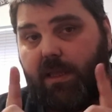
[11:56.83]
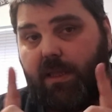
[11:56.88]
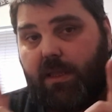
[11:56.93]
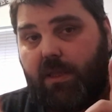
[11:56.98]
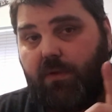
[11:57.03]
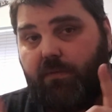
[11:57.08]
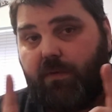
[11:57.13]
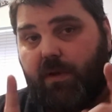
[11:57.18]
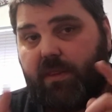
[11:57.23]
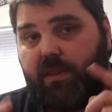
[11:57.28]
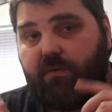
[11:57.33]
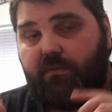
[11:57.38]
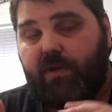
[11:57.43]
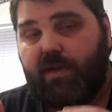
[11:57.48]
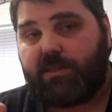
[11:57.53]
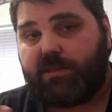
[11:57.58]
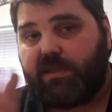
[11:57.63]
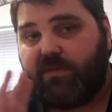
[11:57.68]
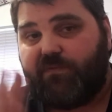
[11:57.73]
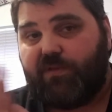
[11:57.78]
you run the
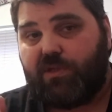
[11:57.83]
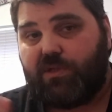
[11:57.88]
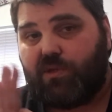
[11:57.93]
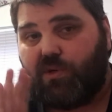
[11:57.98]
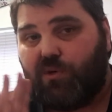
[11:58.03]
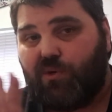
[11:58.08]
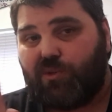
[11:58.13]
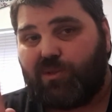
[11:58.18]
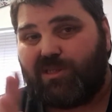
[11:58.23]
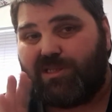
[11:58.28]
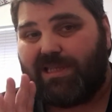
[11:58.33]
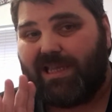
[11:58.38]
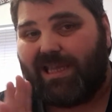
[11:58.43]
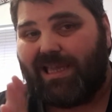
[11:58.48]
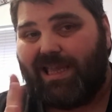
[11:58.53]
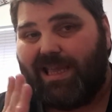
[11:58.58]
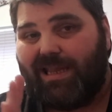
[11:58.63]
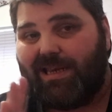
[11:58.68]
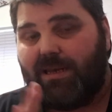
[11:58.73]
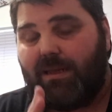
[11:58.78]
risk of your door
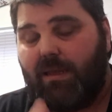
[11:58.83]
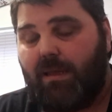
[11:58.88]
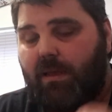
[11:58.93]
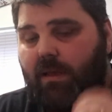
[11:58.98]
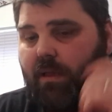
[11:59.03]
sticking.